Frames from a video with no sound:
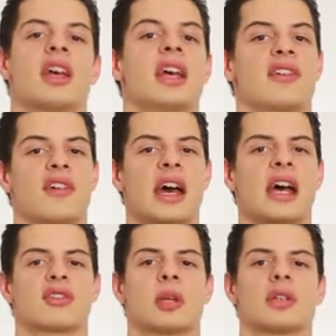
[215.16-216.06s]
If I have
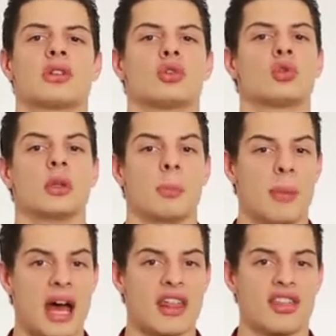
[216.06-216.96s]
something to do with
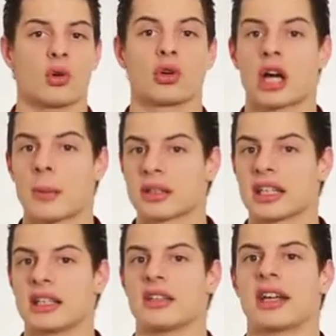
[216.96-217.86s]
math or
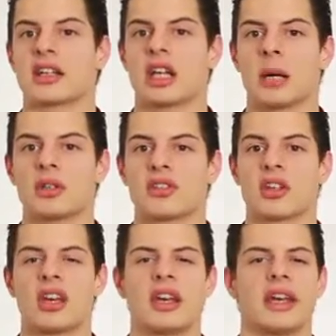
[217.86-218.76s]
complicated economics,
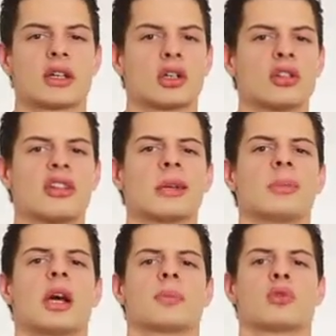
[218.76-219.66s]
it could take
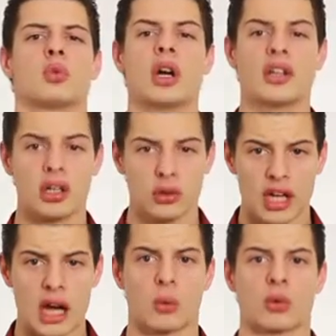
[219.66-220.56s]
me up to 100
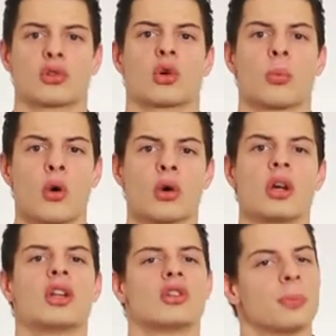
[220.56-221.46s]
hours or more
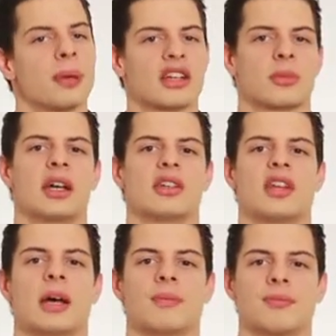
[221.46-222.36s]
to pass my
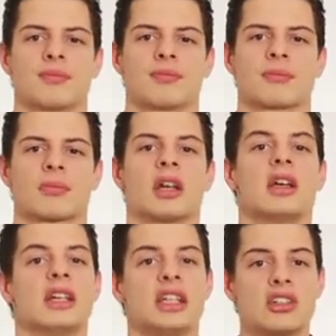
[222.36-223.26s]
exam.
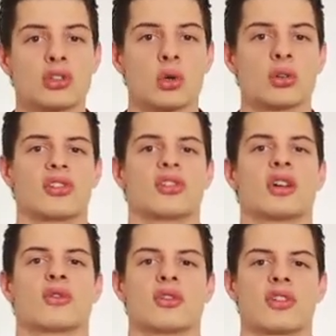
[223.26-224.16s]
Each course is
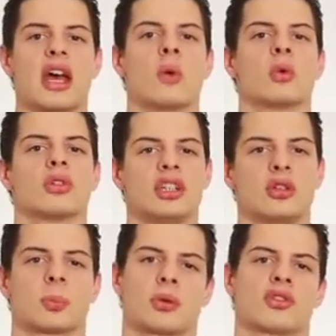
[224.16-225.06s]
different and will need your
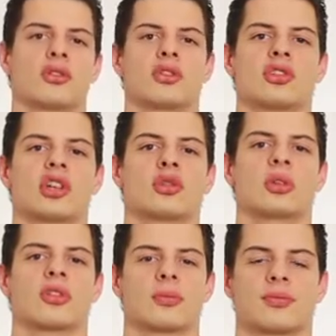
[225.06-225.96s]
personal judgment.